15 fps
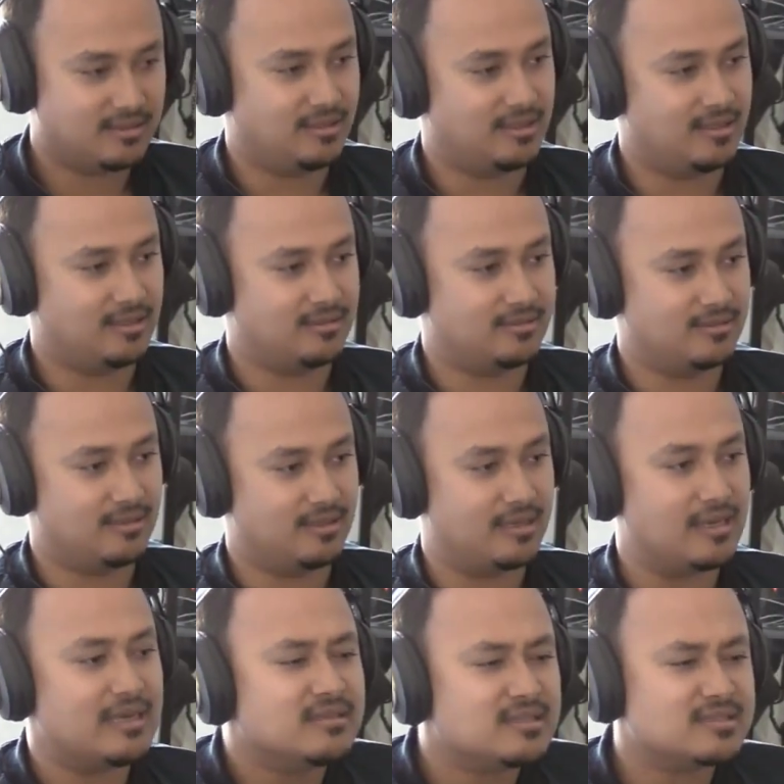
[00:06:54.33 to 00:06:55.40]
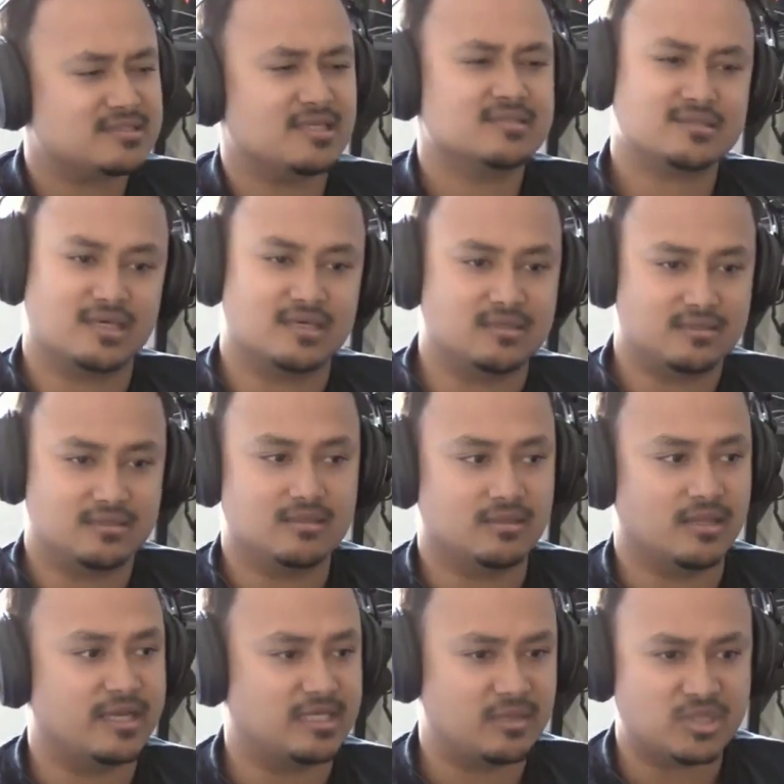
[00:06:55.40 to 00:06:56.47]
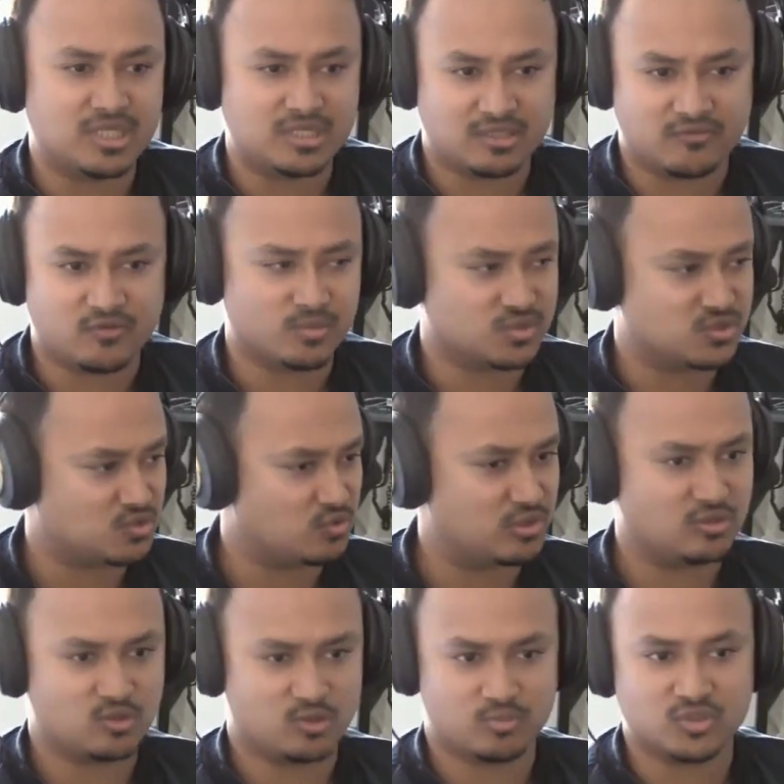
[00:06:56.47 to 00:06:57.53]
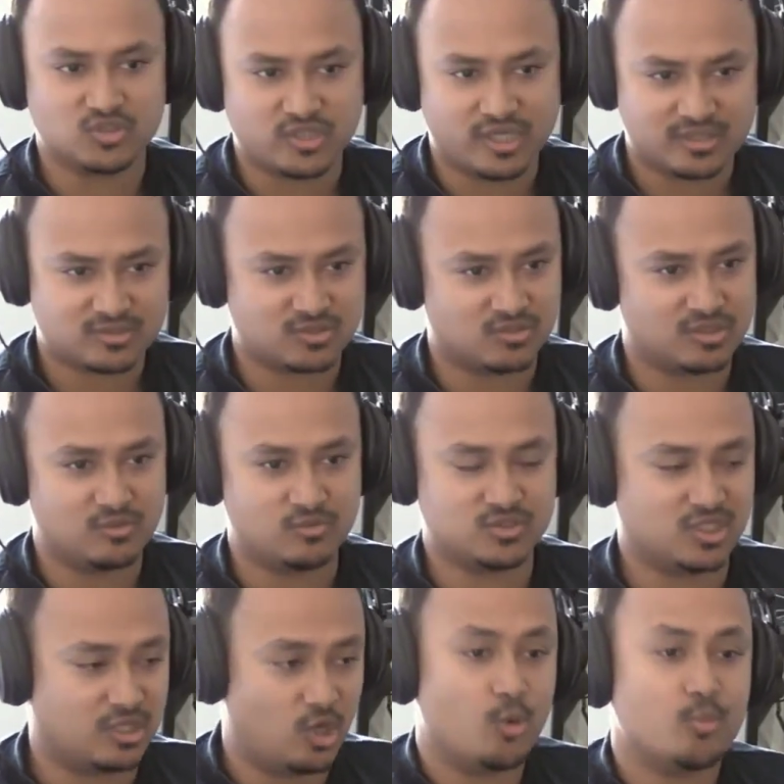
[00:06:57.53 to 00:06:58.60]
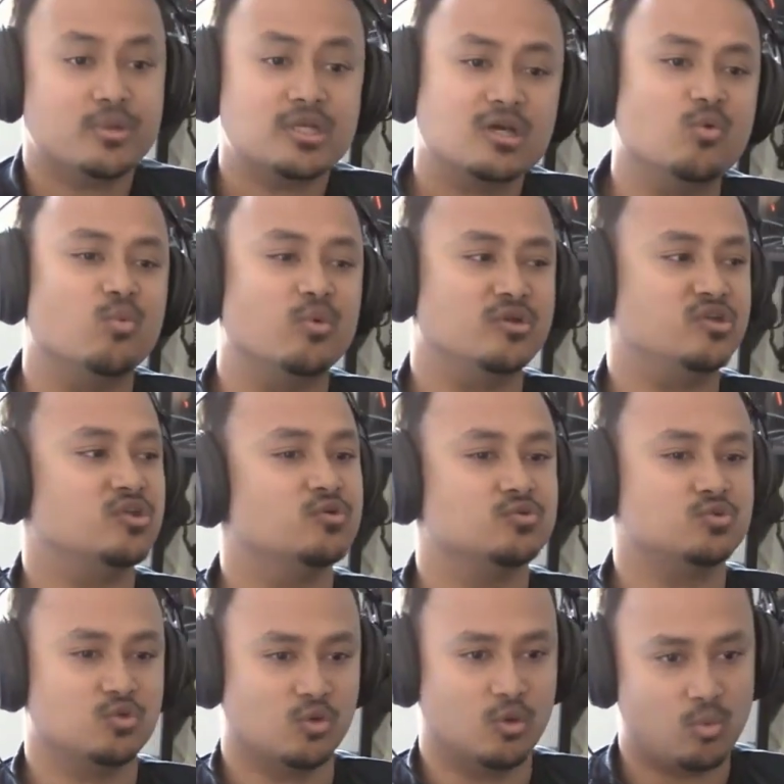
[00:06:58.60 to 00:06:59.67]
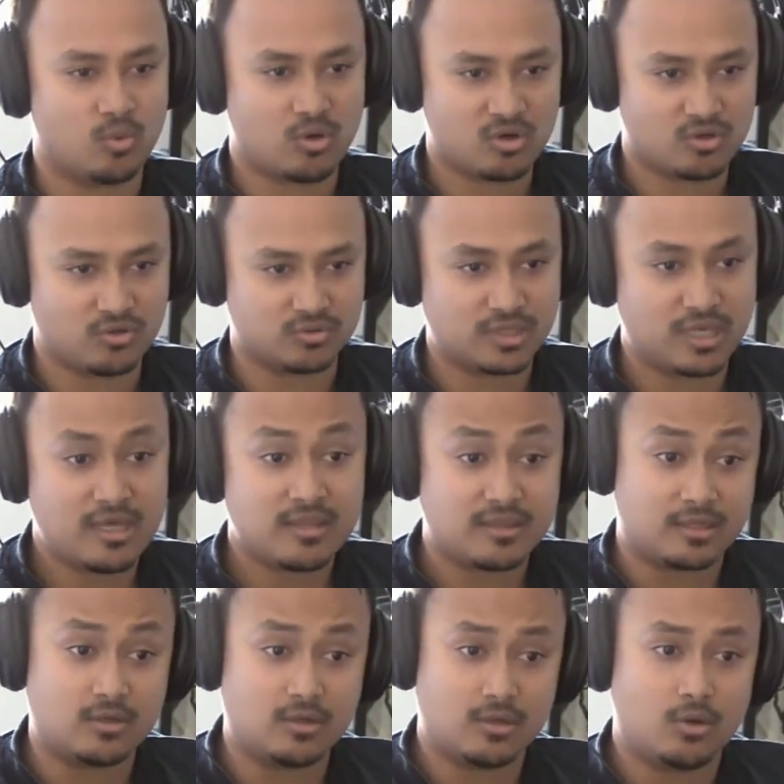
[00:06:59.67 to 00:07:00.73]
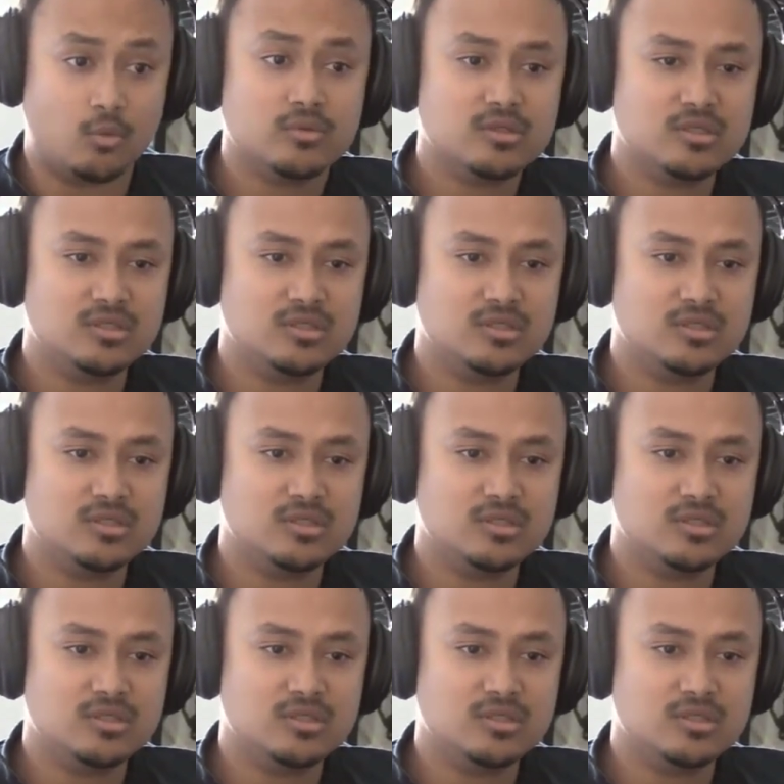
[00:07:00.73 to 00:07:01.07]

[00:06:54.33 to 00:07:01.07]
And in the sense that light emanating from a screen or a projector, it was like opening a window to a world that only